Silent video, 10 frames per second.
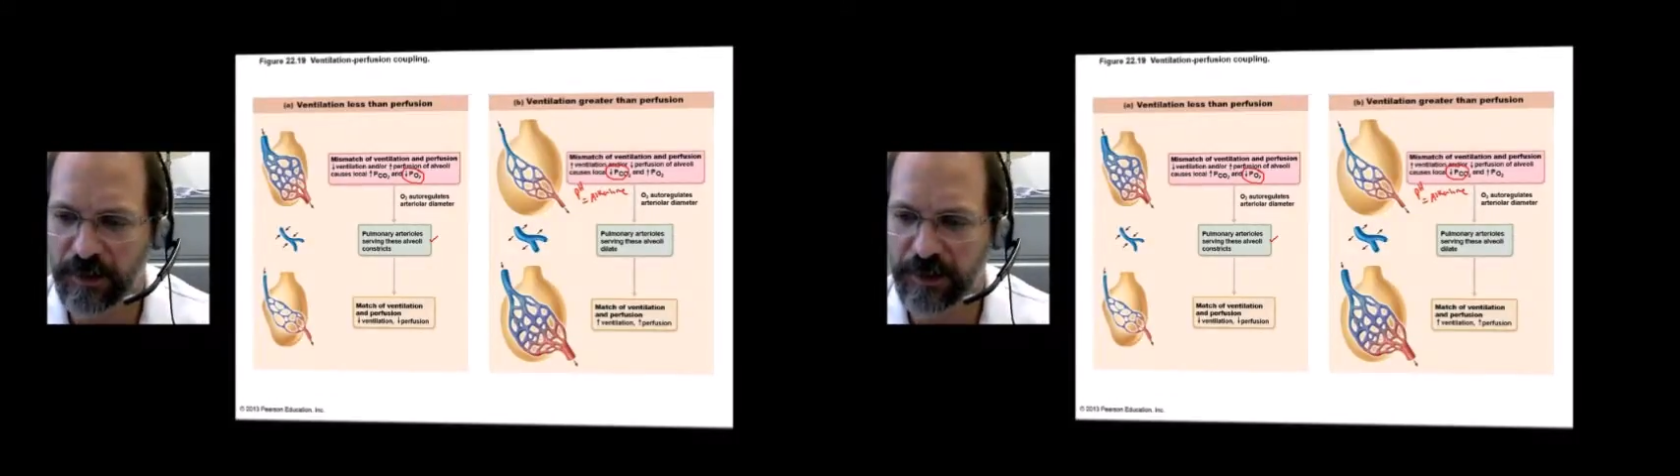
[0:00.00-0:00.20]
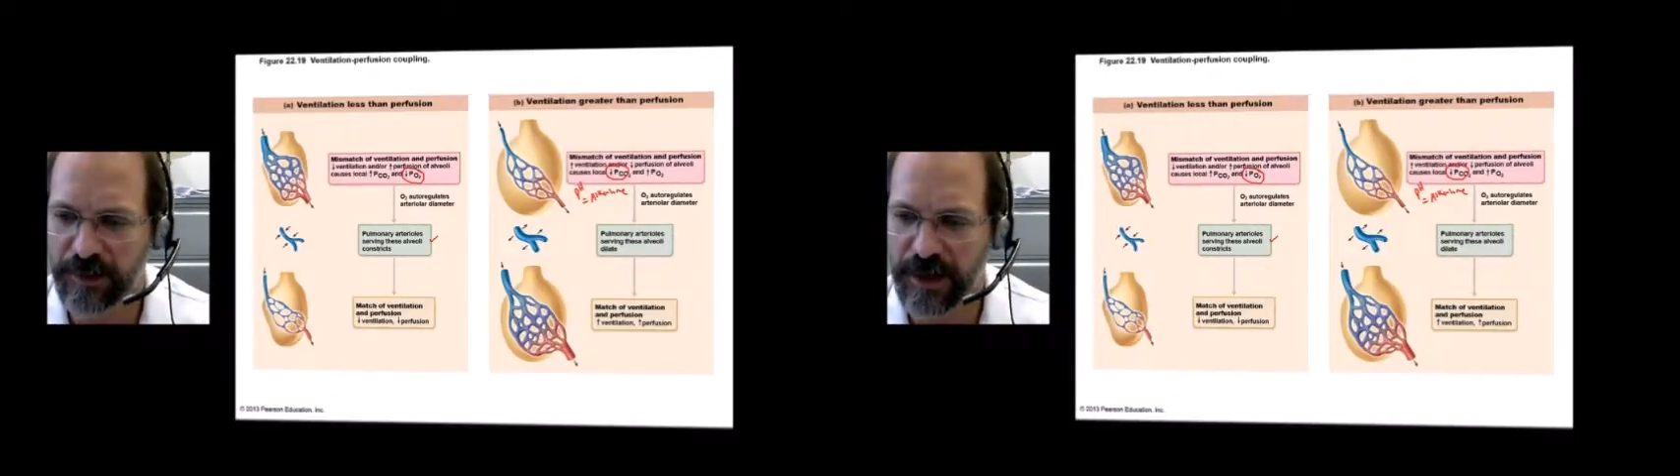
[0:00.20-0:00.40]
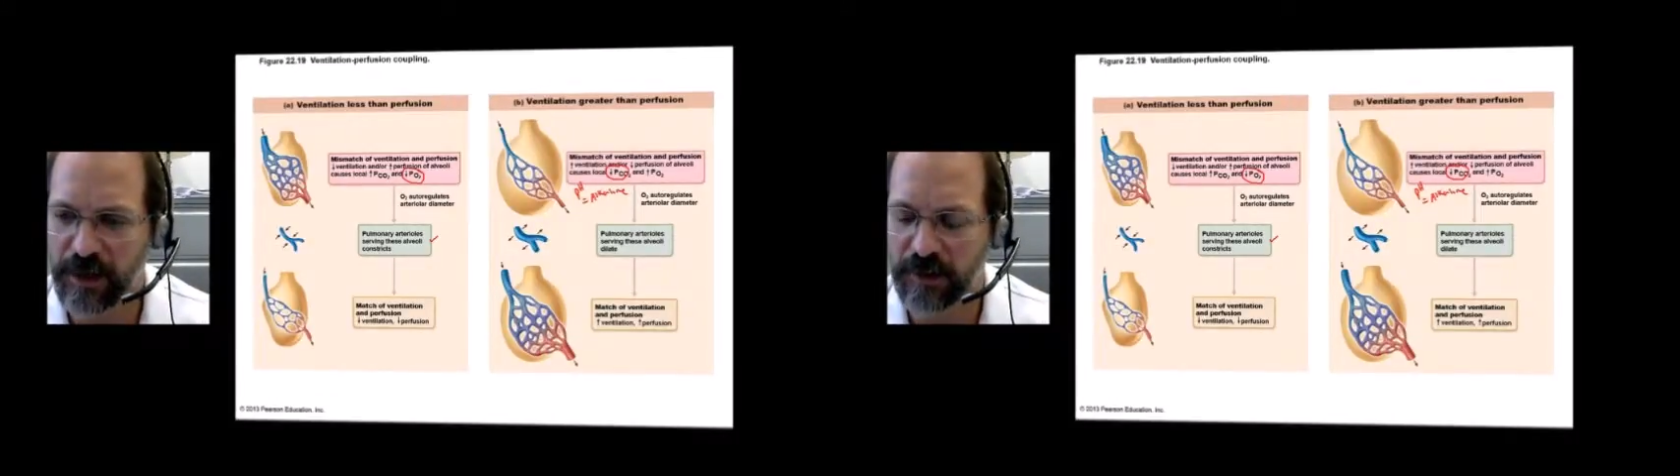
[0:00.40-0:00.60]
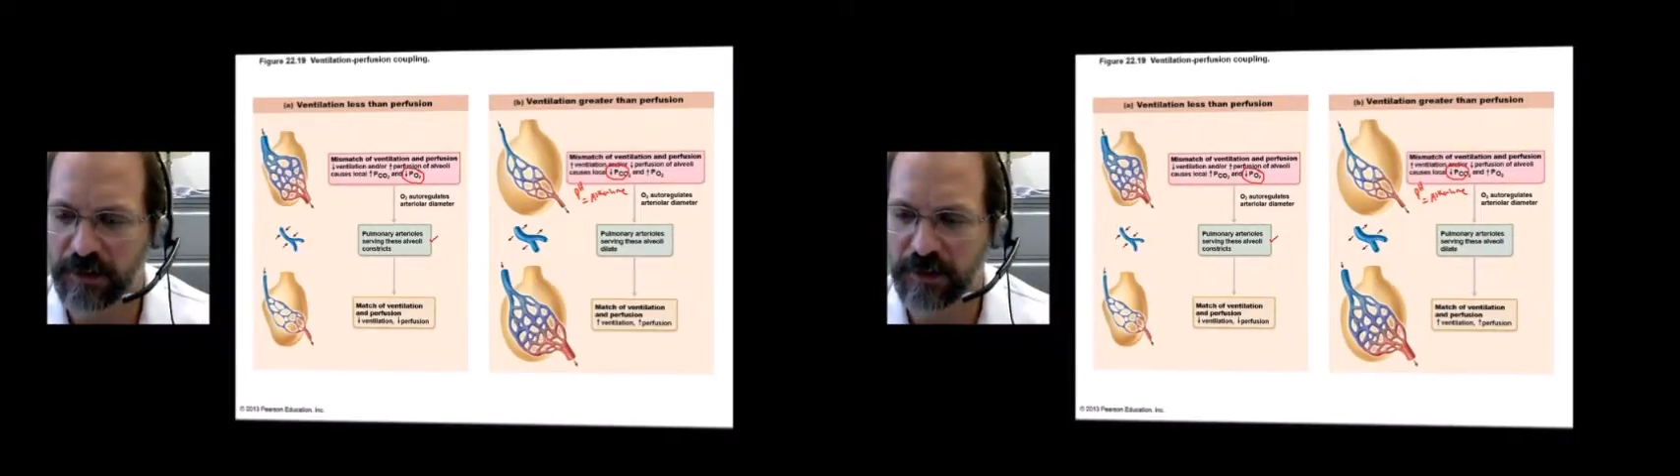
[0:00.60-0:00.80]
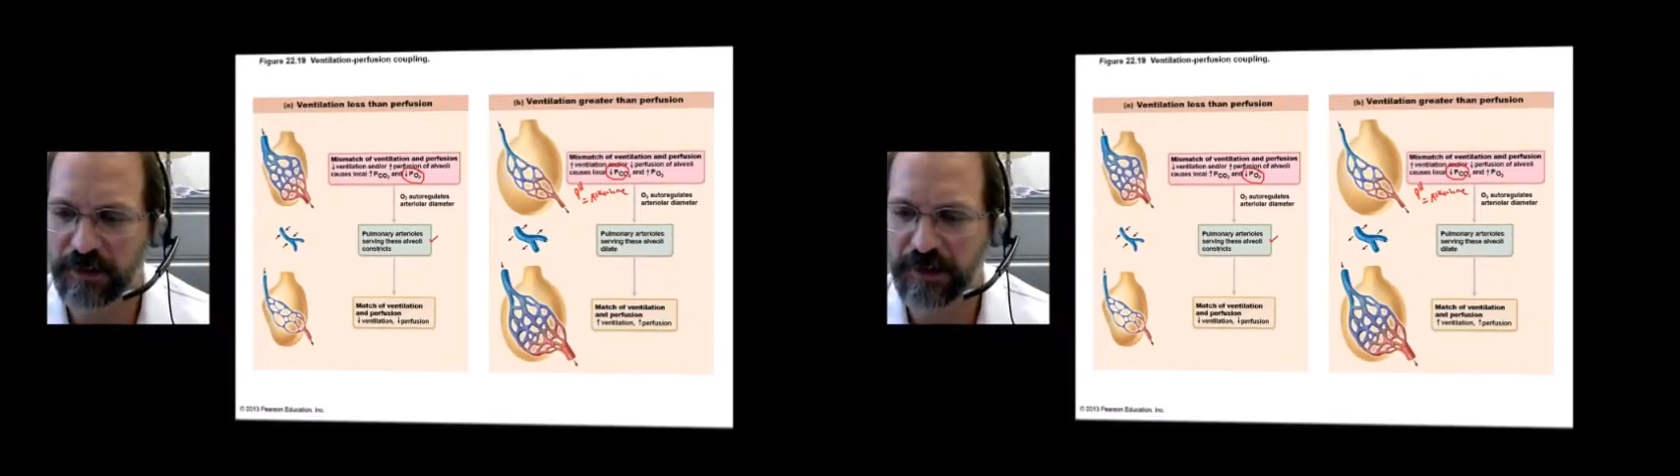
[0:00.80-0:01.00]
respiratory
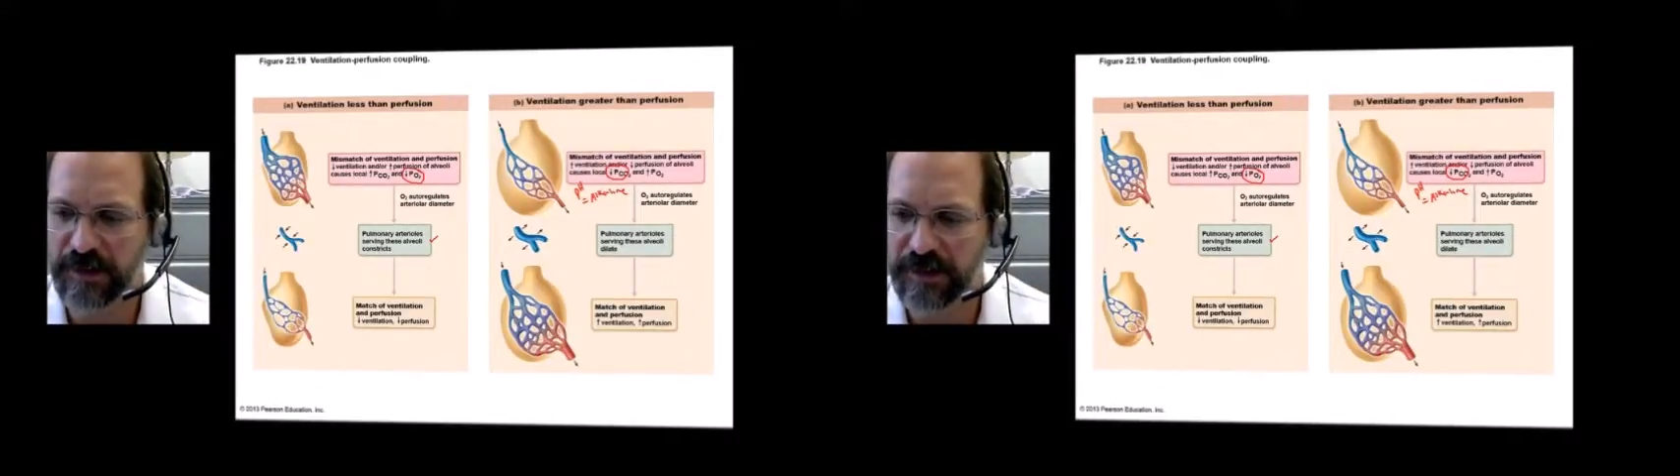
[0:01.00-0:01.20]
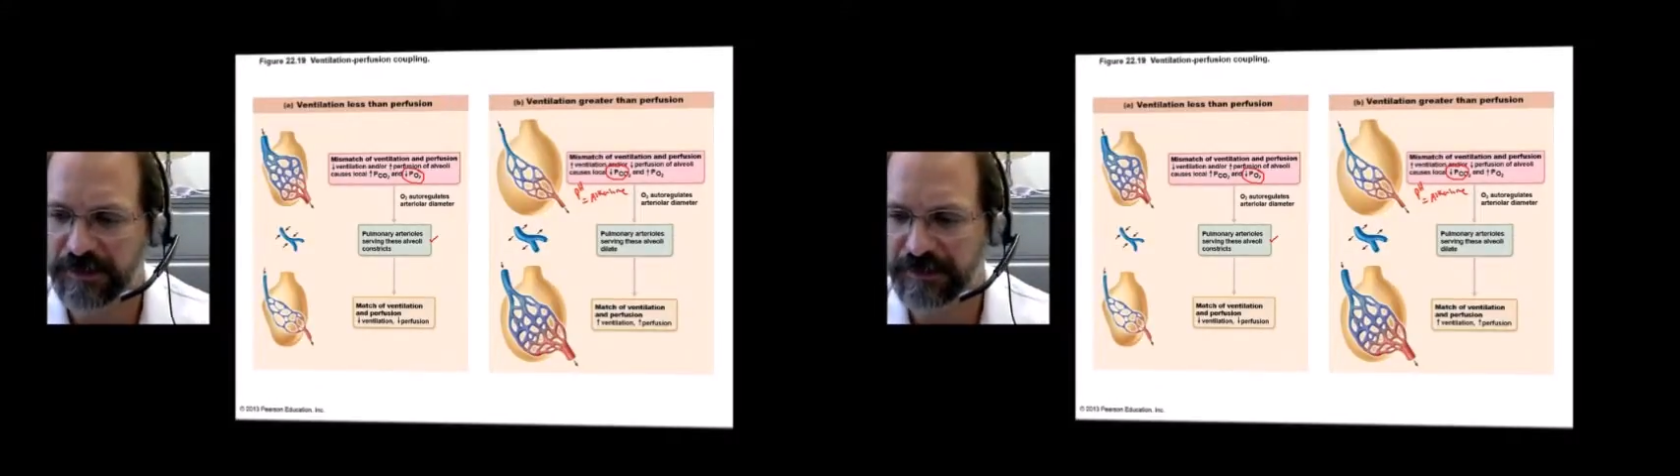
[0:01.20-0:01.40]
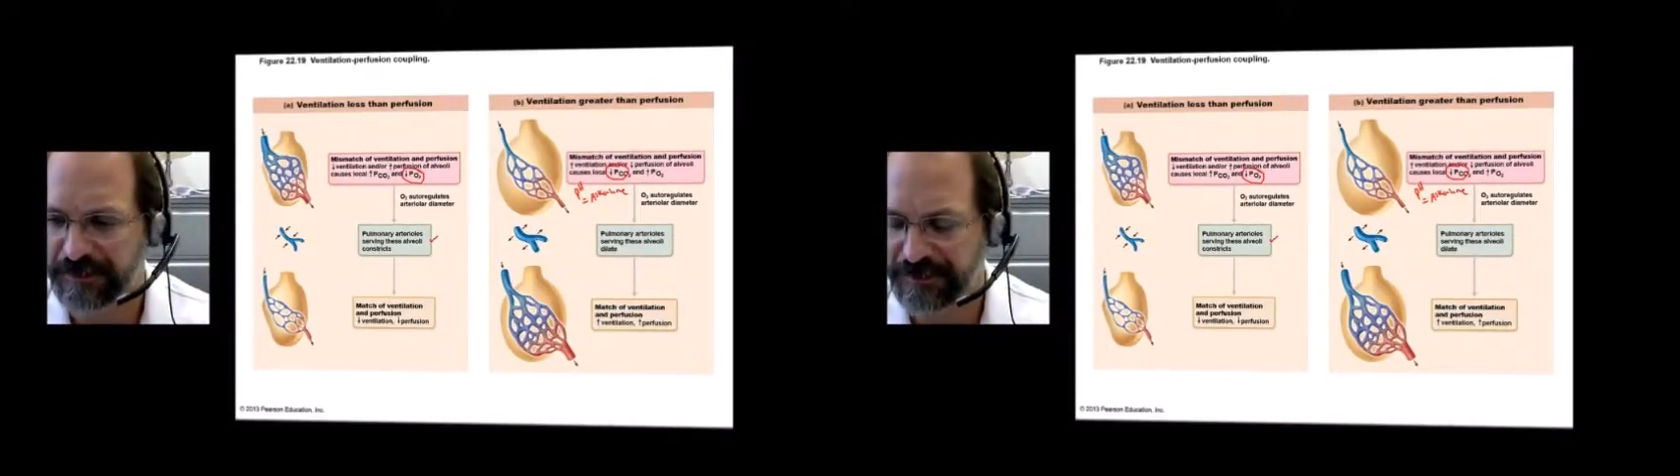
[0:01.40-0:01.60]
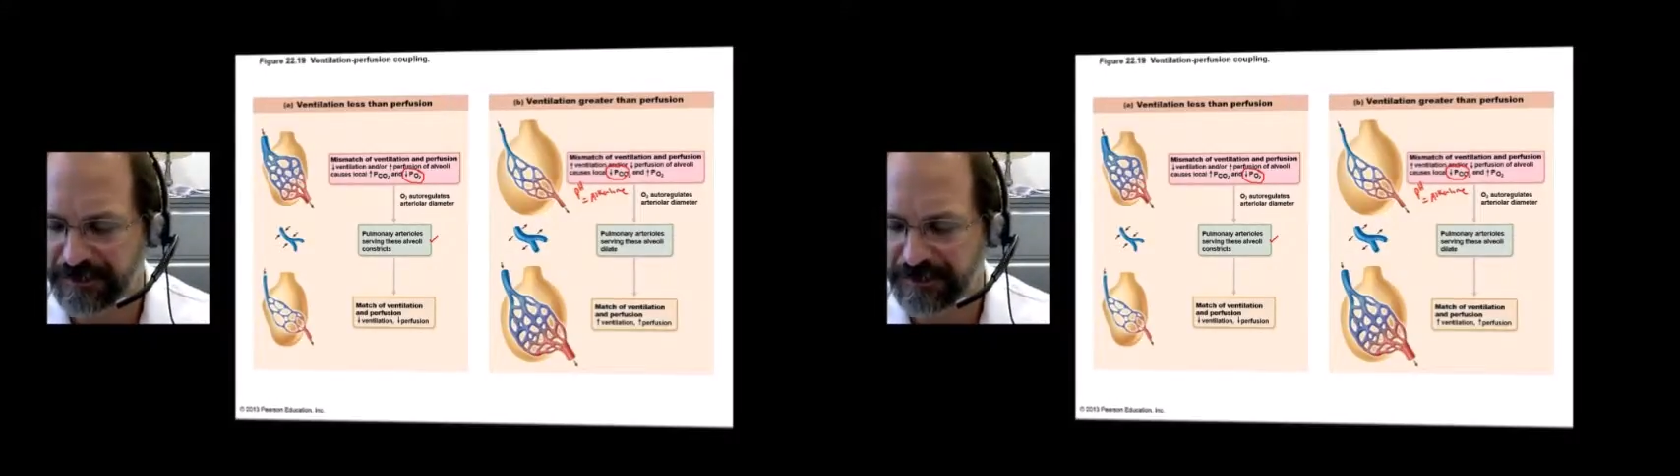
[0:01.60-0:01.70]
alkalosis.